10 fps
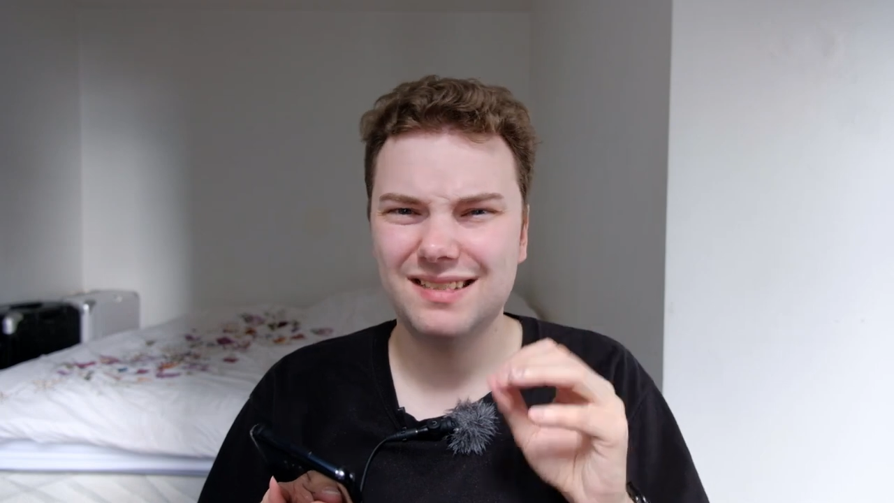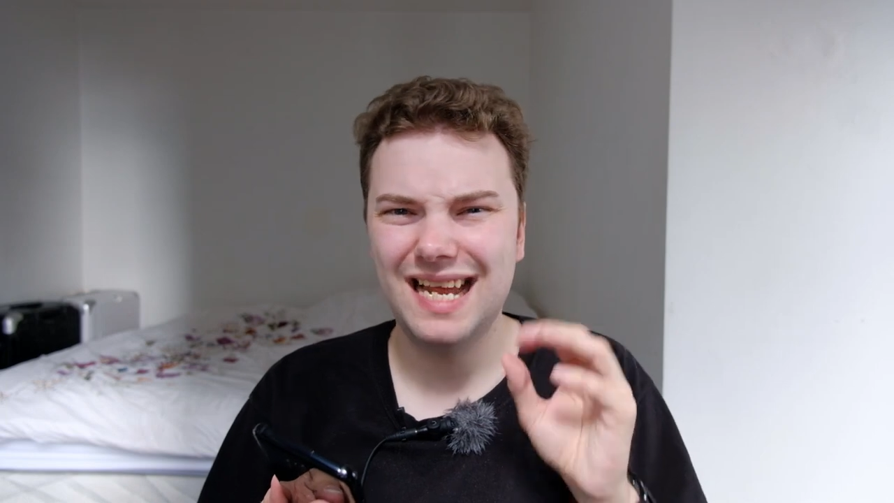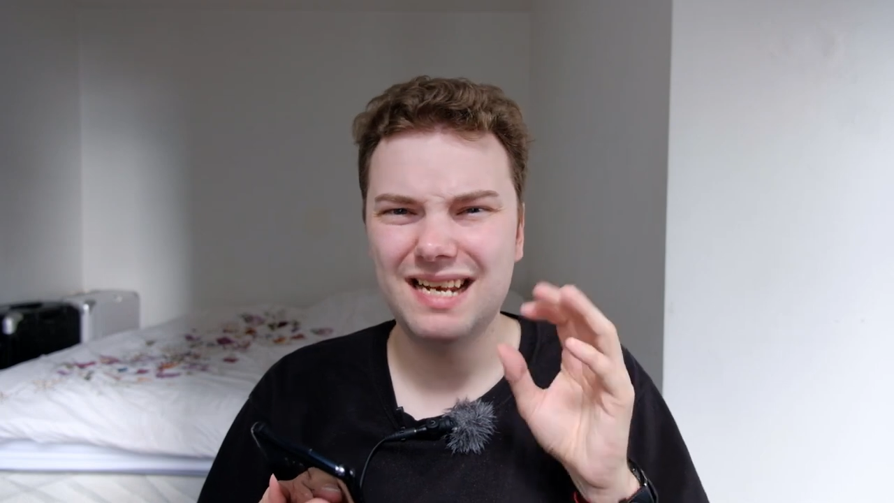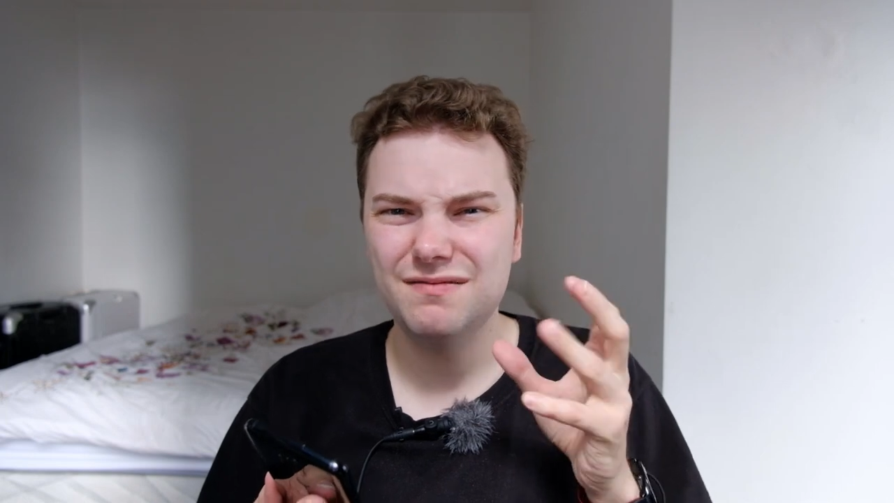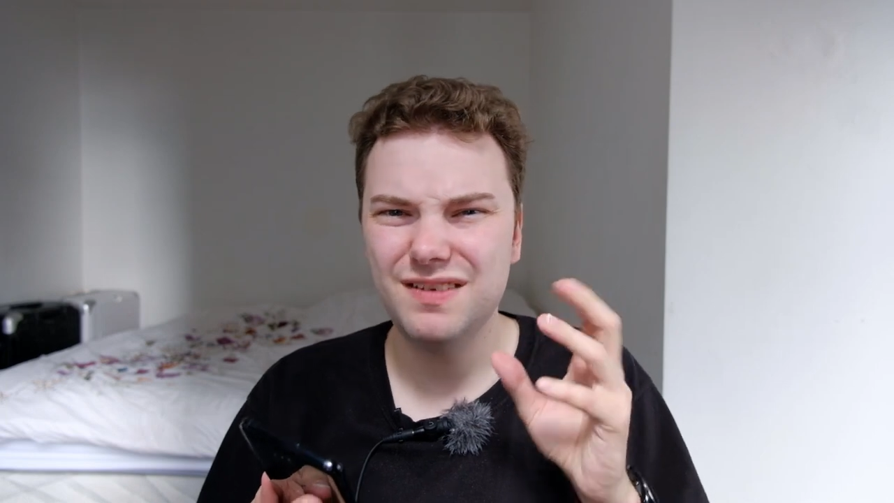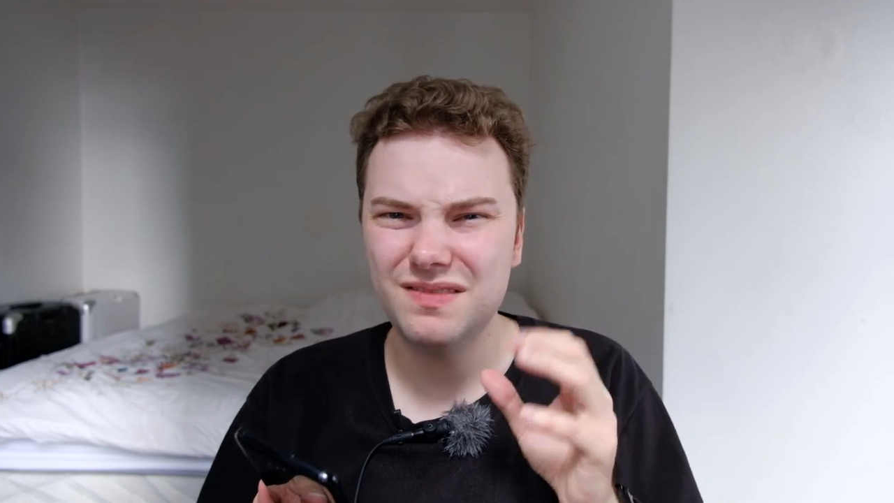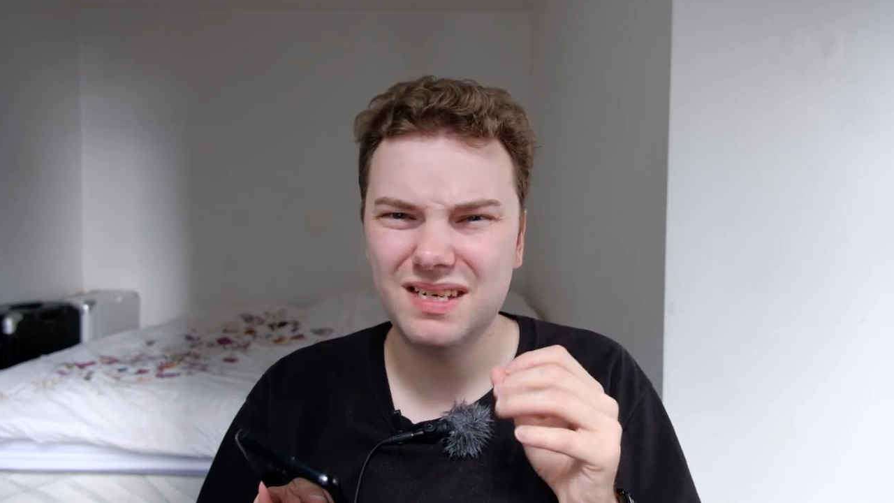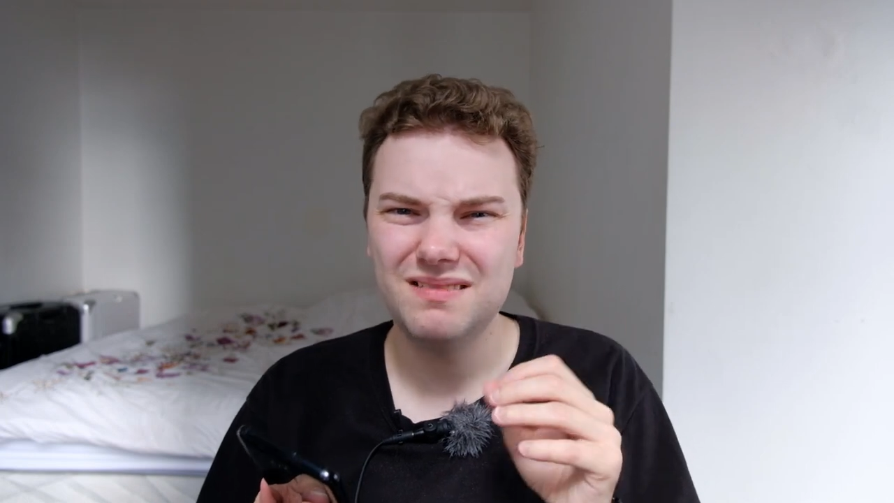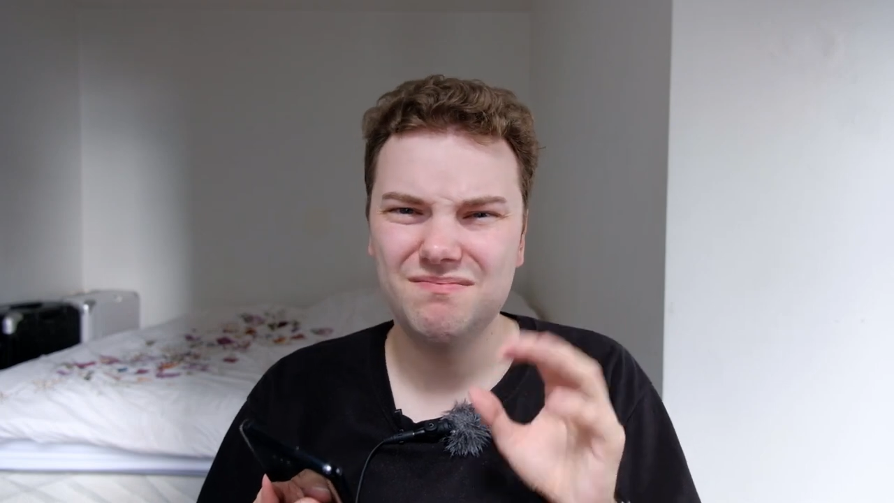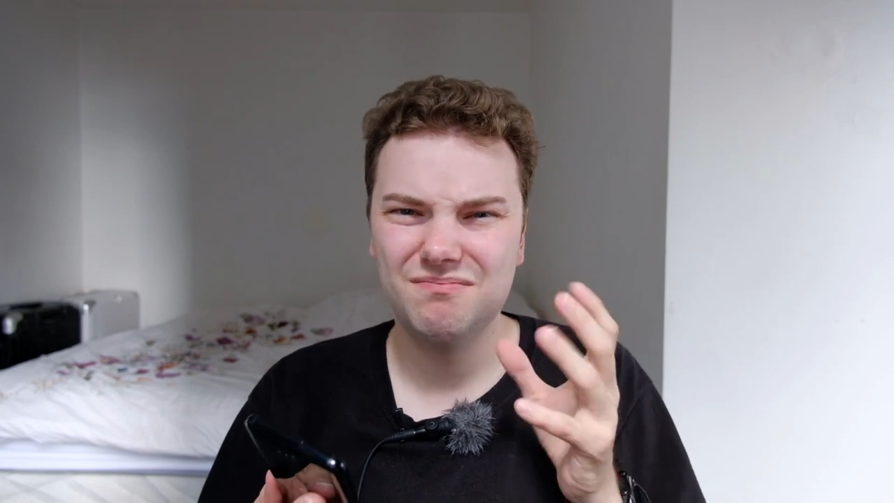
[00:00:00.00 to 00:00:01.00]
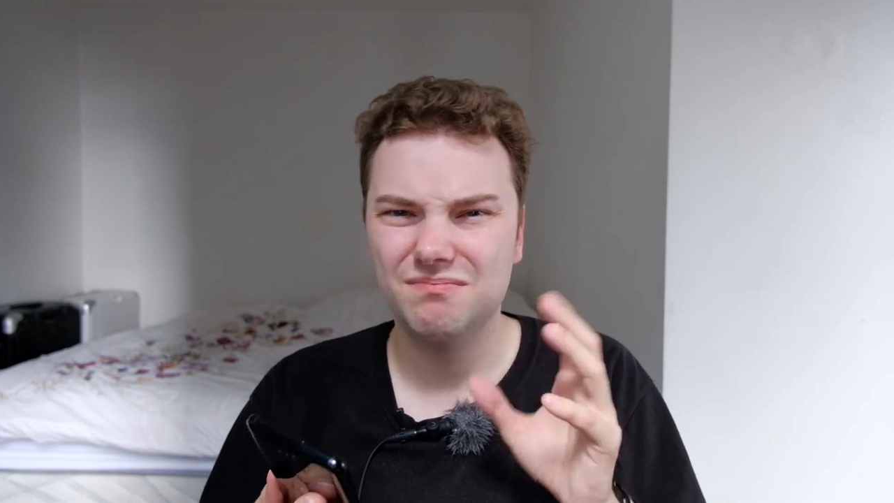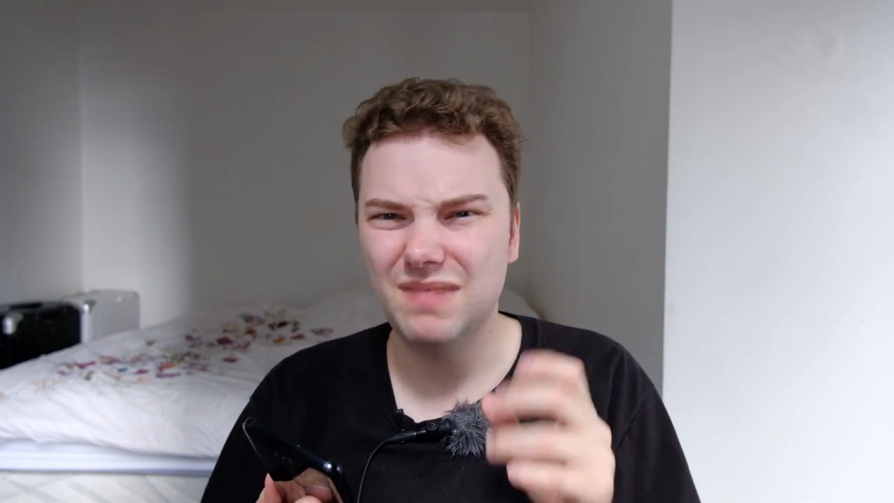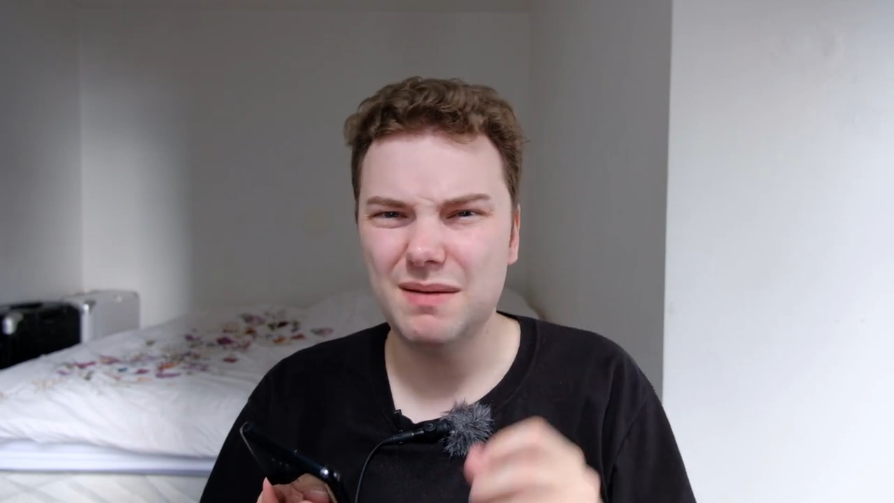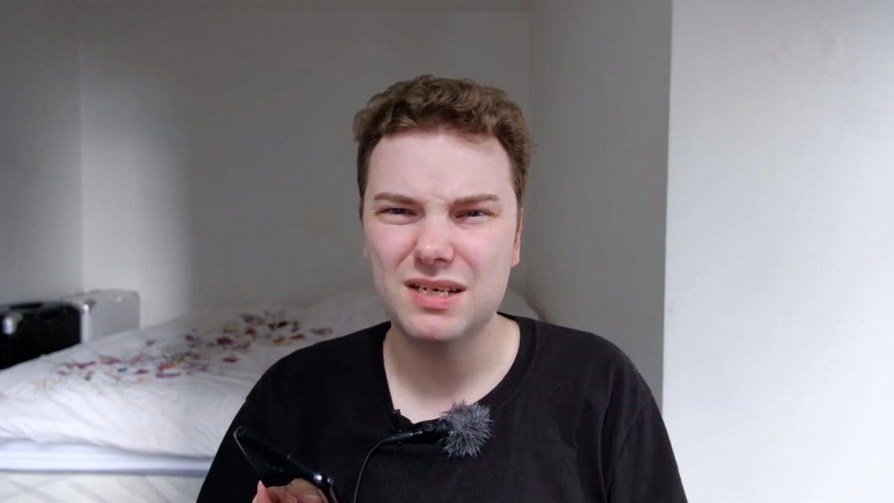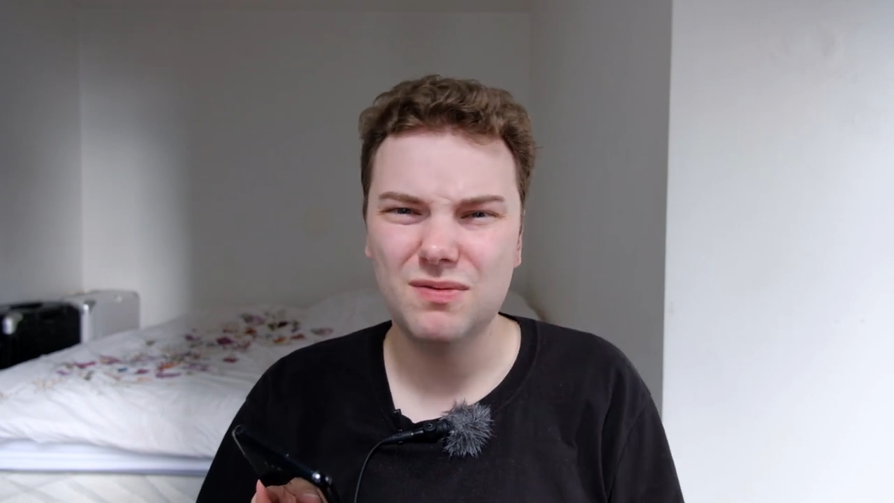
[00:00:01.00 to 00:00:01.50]
10, 15
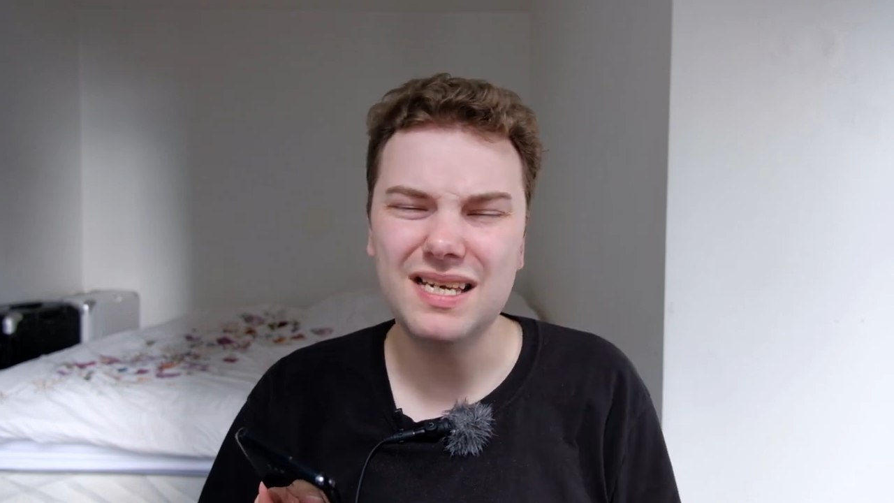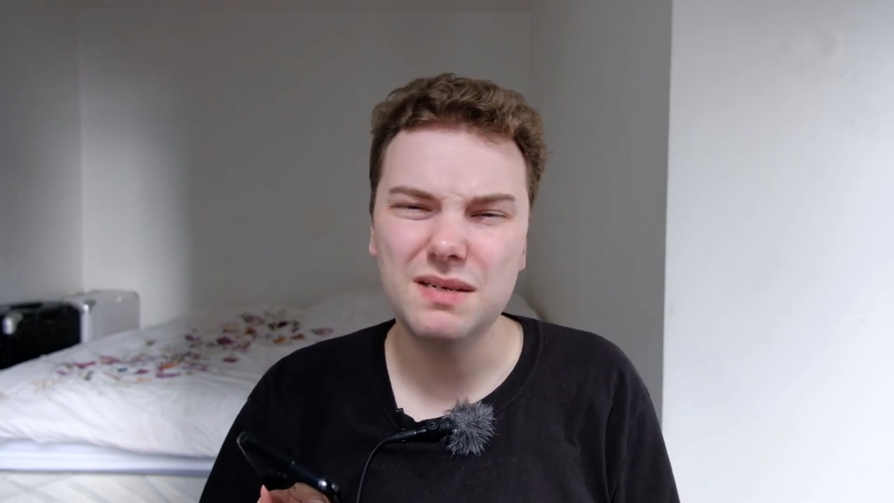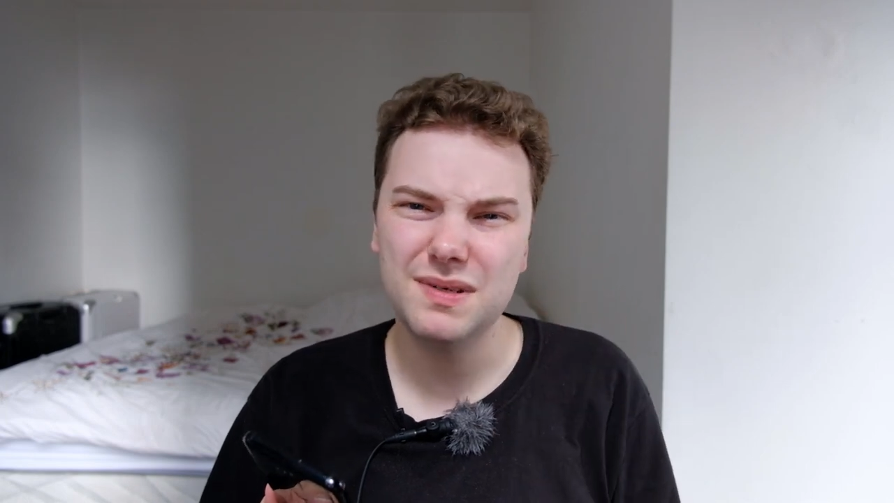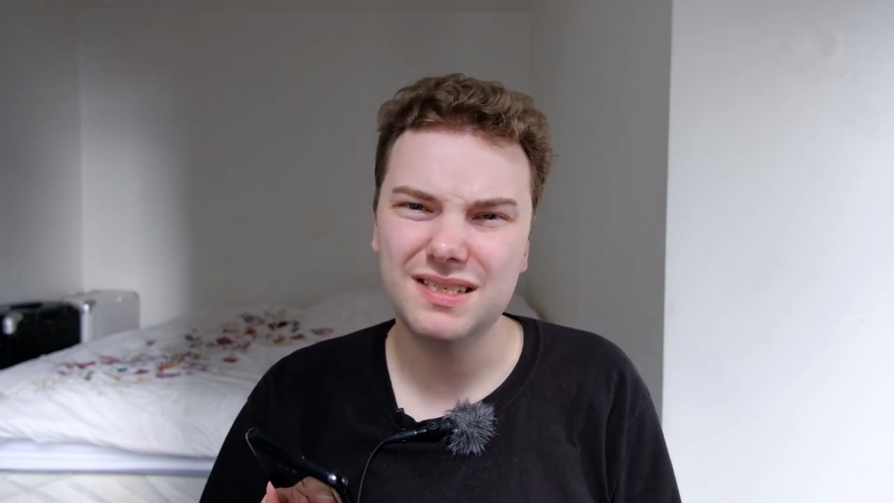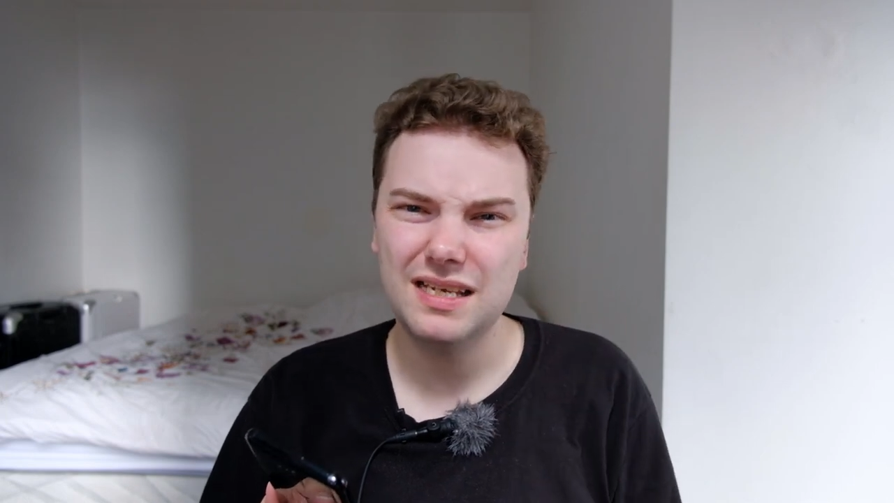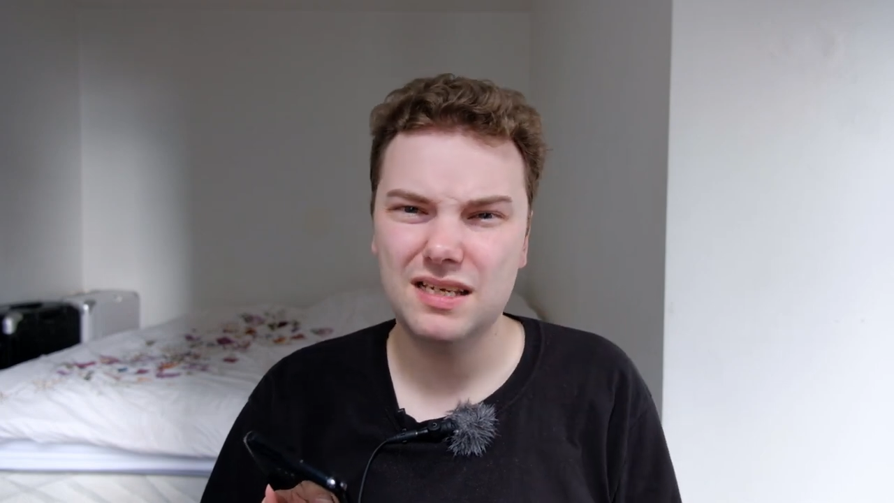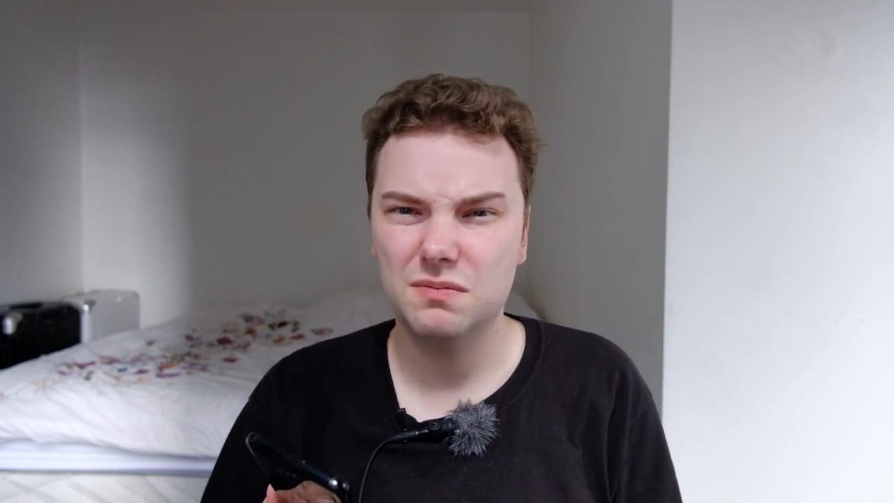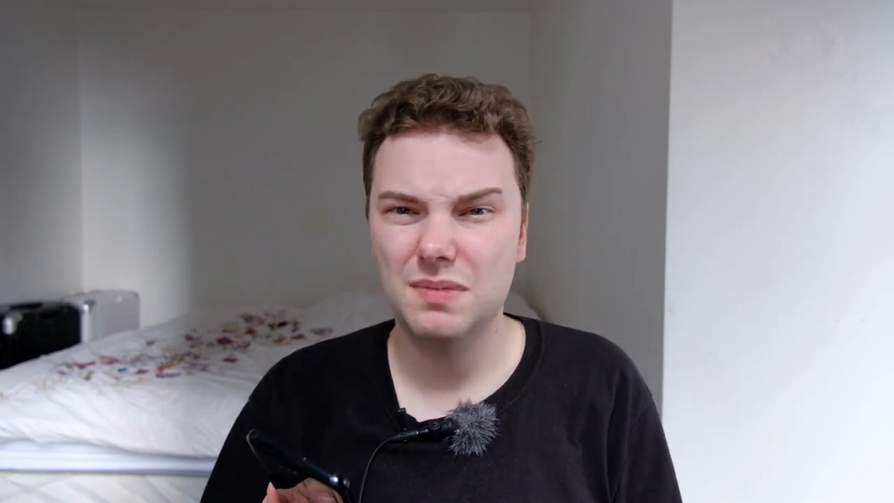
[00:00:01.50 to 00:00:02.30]
maybe 20 percentage